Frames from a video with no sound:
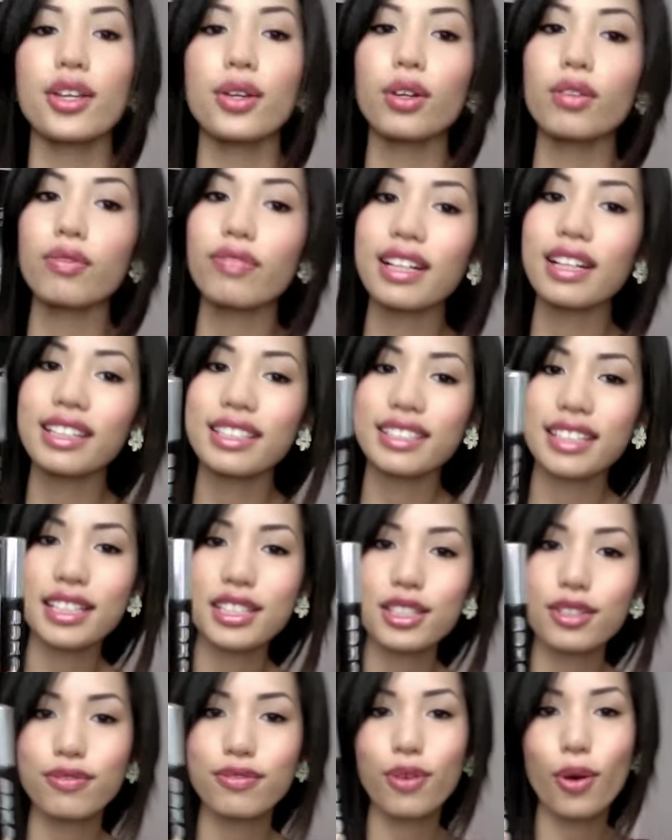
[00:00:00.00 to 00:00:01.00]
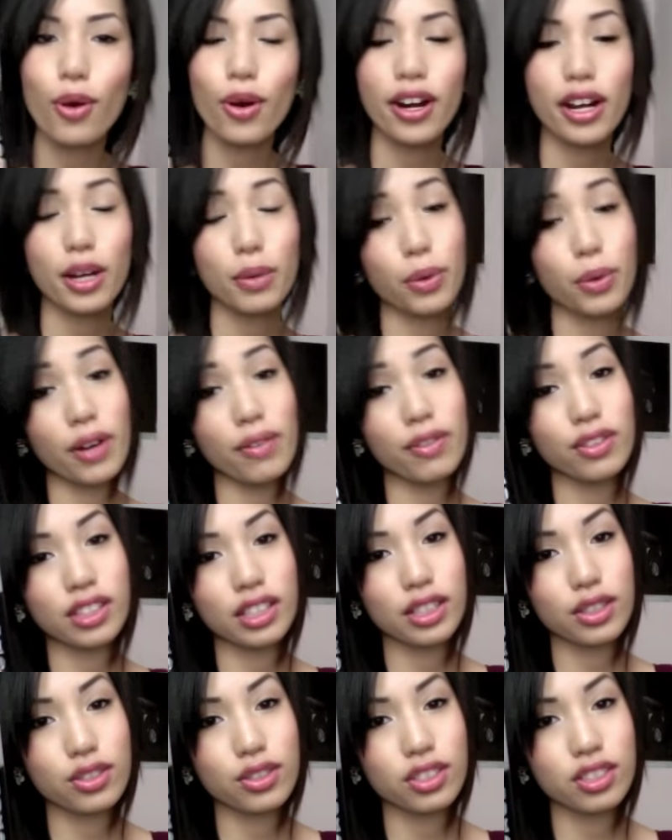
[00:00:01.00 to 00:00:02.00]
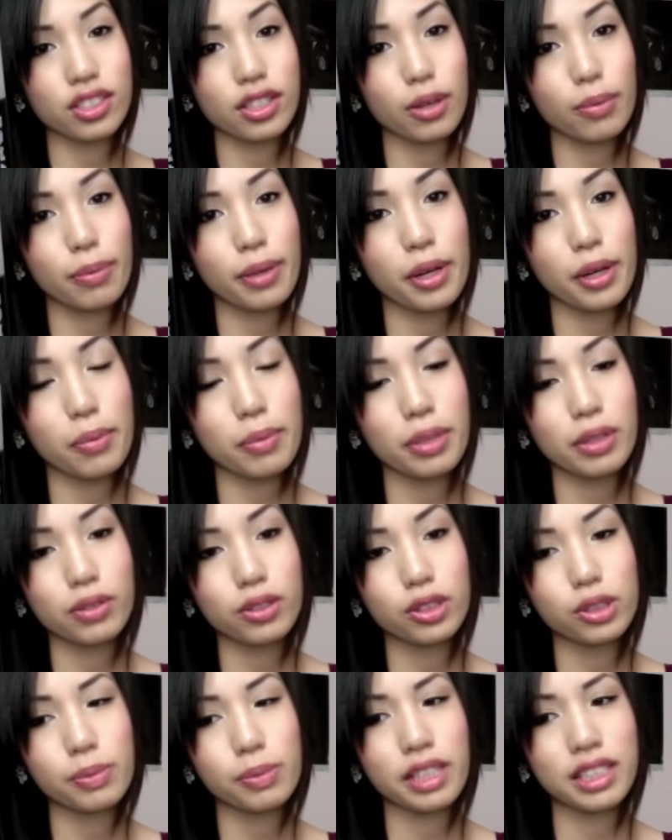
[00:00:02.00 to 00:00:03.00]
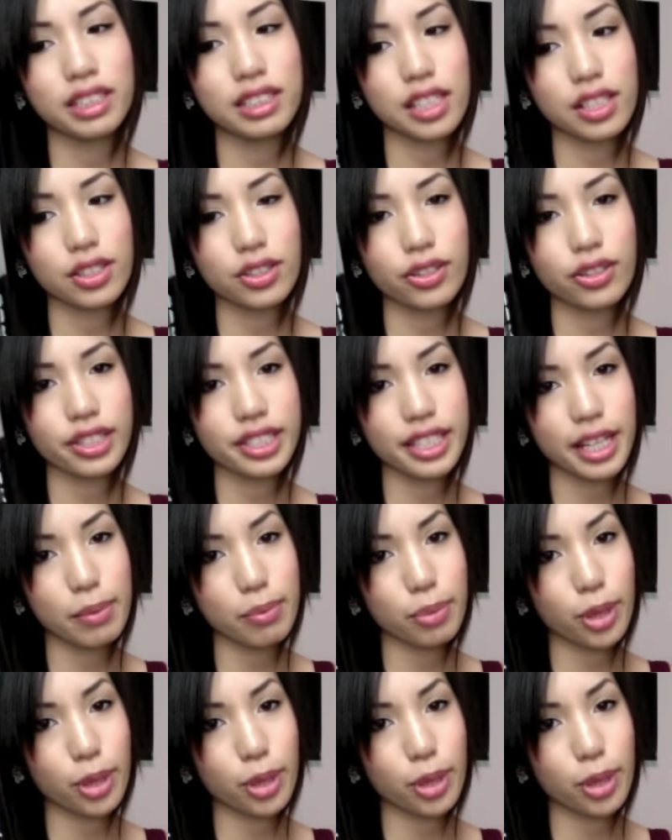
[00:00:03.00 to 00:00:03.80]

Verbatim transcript: You can find this at Sephora and wherever they usually sell Bare Minerals because it's under the same